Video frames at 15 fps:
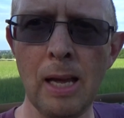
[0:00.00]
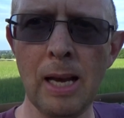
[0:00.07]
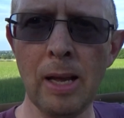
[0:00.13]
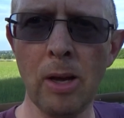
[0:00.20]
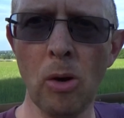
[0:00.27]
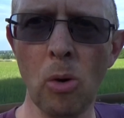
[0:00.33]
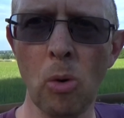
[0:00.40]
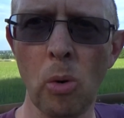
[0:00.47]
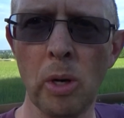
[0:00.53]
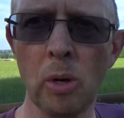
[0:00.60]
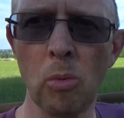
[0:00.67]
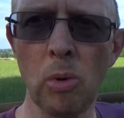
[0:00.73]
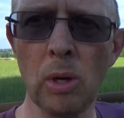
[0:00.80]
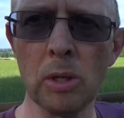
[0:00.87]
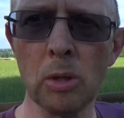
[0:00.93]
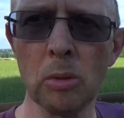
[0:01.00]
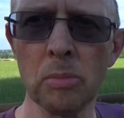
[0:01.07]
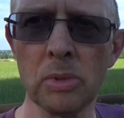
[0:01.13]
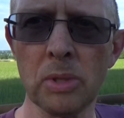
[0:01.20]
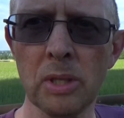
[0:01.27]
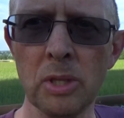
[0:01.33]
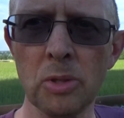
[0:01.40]
Hello and
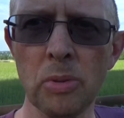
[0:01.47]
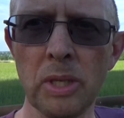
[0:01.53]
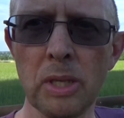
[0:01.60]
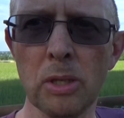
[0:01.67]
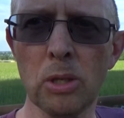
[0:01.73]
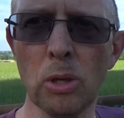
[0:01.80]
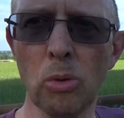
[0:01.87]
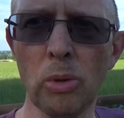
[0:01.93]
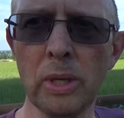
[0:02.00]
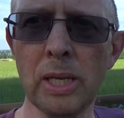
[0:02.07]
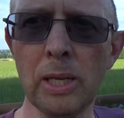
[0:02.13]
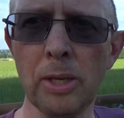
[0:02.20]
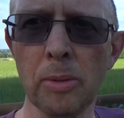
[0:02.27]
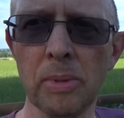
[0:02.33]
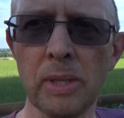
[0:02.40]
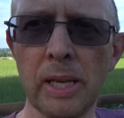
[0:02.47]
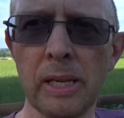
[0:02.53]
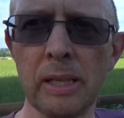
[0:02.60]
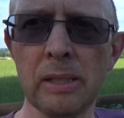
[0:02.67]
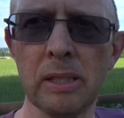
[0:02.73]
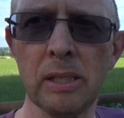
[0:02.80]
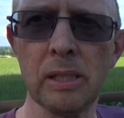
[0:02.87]
welcome to this week's weekly
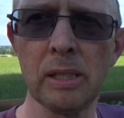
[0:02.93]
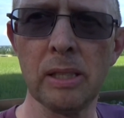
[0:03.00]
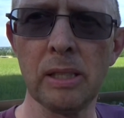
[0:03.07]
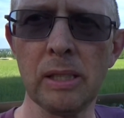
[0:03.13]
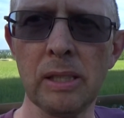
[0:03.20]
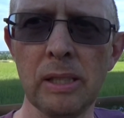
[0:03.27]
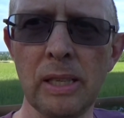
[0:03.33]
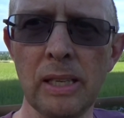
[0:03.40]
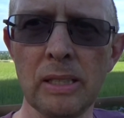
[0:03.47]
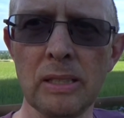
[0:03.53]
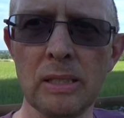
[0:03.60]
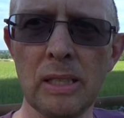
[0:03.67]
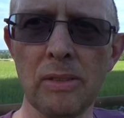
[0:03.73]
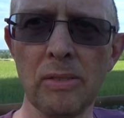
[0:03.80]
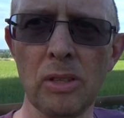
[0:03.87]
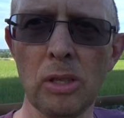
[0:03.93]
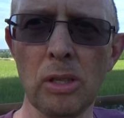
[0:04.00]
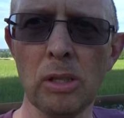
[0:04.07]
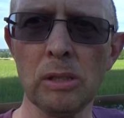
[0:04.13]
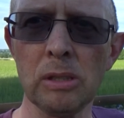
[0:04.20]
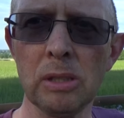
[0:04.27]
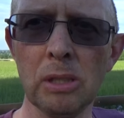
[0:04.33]
update. Yes, I
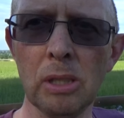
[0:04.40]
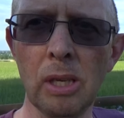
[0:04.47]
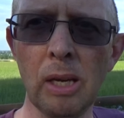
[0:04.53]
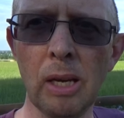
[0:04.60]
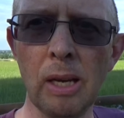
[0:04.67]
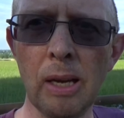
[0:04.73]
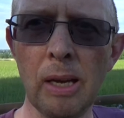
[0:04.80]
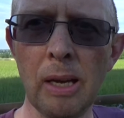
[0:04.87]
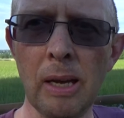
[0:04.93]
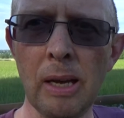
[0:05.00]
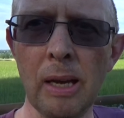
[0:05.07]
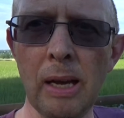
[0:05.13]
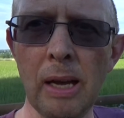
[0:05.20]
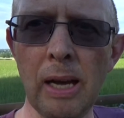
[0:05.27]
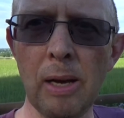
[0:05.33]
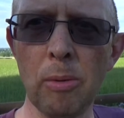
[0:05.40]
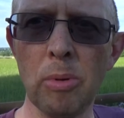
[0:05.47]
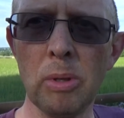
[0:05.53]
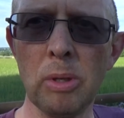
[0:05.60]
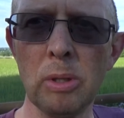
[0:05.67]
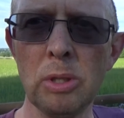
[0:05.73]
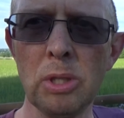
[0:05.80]
thought I
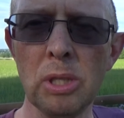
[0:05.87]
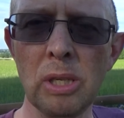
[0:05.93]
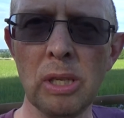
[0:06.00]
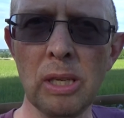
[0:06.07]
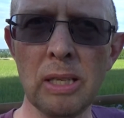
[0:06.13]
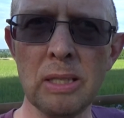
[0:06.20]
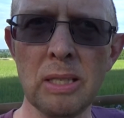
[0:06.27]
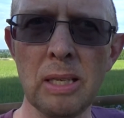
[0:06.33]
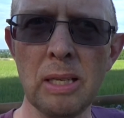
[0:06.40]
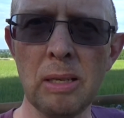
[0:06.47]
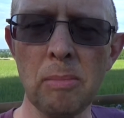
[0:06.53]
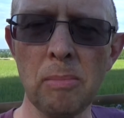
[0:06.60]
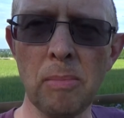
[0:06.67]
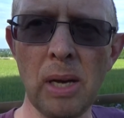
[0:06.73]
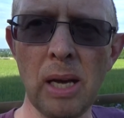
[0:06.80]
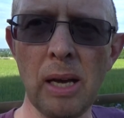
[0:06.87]
would, as I'm